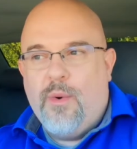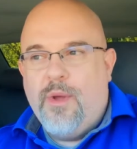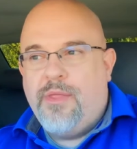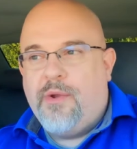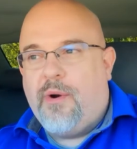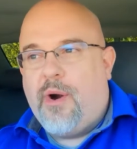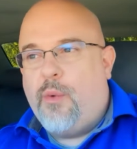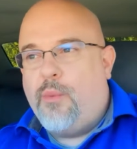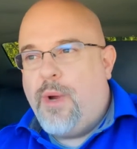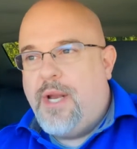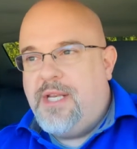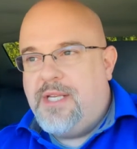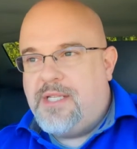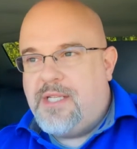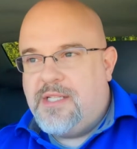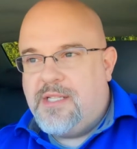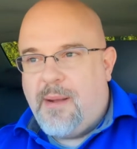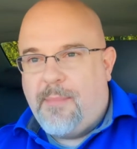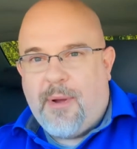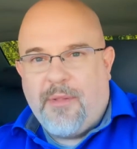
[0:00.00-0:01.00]
when there are
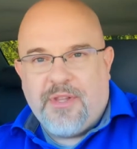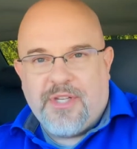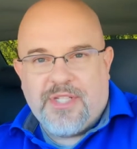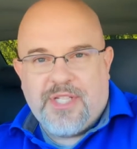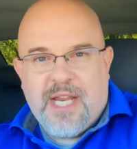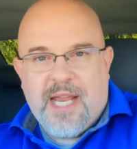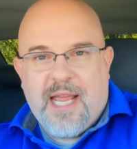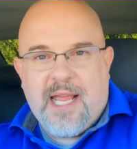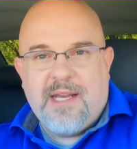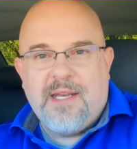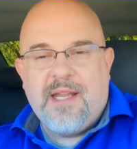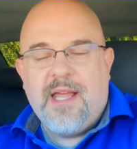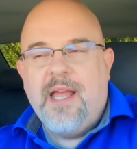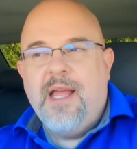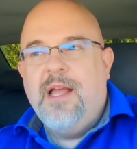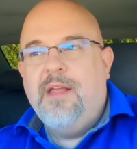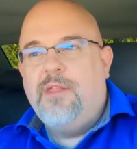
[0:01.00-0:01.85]
witnesses up on the stand,